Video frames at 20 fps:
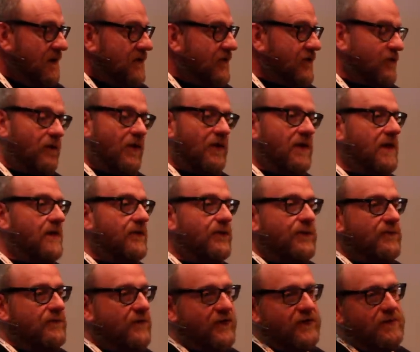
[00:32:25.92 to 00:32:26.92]
So, what
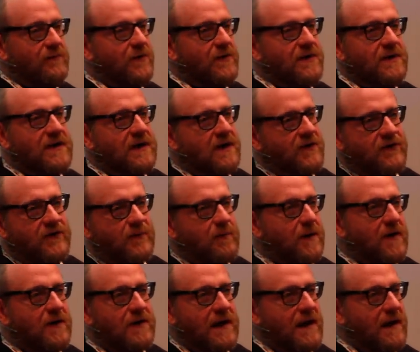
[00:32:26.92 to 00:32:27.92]
if somebody kicks the
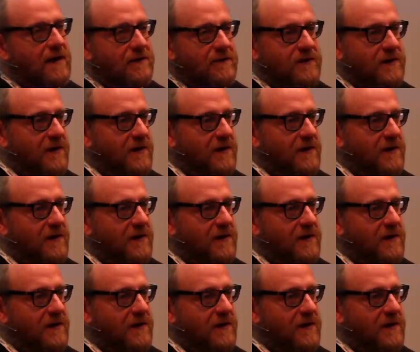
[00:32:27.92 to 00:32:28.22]
plug out?